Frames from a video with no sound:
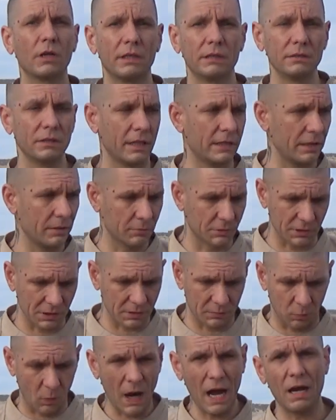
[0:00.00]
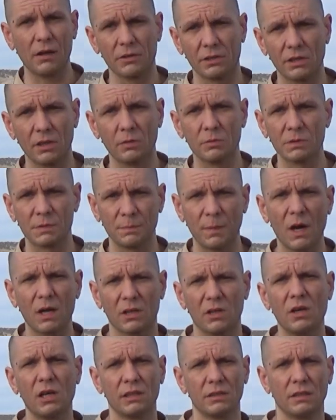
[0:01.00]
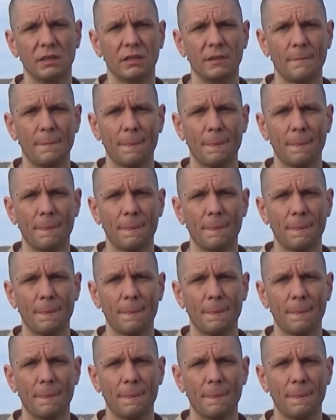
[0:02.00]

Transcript: and it was just wow, it was spot on.